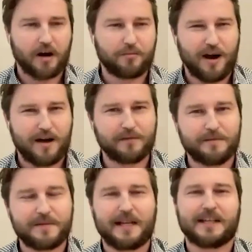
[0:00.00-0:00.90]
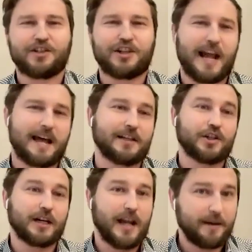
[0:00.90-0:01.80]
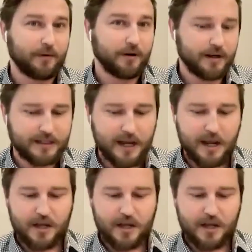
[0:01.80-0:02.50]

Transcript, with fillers: our problems in challenging neighborhoods.